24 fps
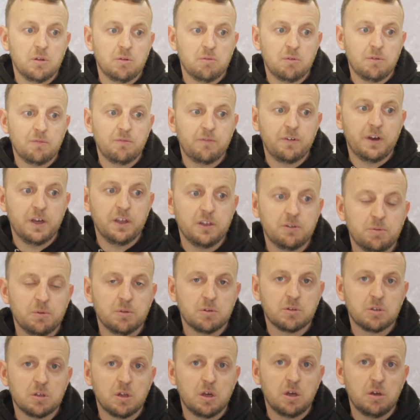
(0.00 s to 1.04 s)
We're on
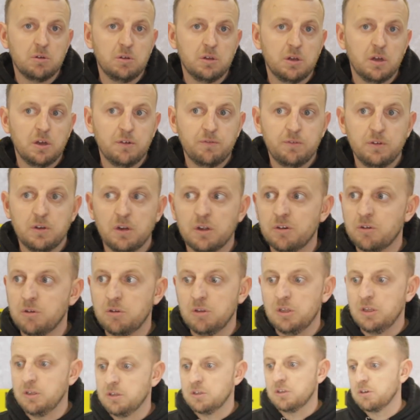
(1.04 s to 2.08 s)
Facebook, so you know, if you don't do
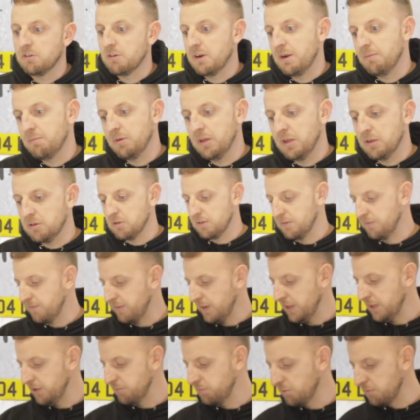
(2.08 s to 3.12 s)
the Instagram, get us on the
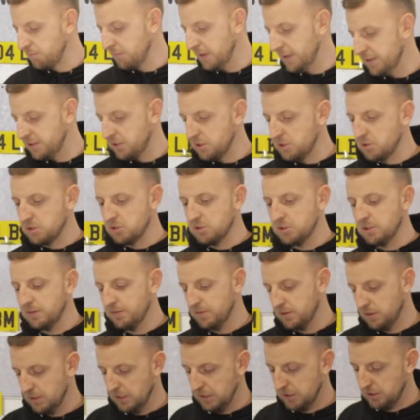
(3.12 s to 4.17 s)
Facebook. Message us
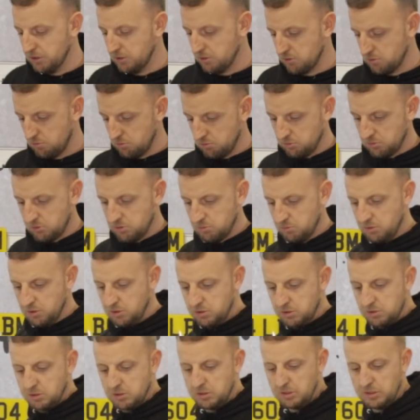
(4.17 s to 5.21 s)
if you need to talk to
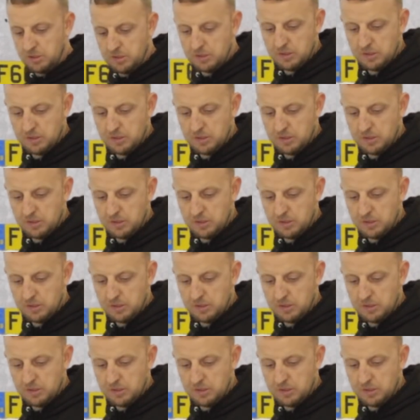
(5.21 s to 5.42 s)
us.